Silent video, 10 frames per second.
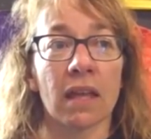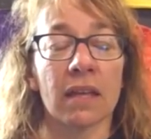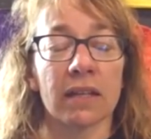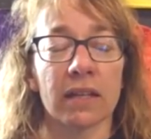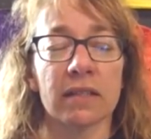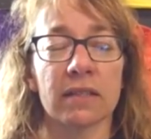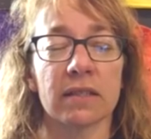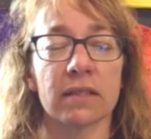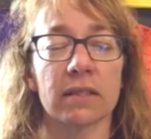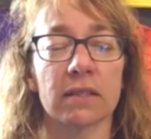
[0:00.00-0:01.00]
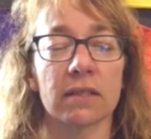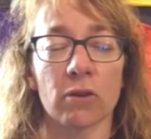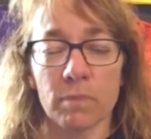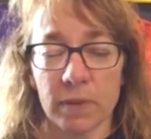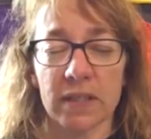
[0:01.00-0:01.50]
it is
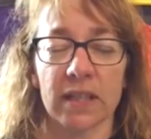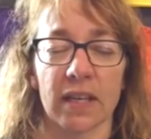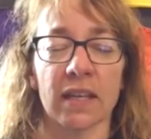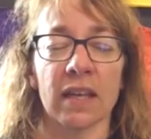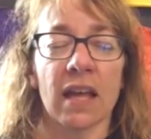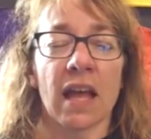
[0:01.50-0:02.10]
so busy,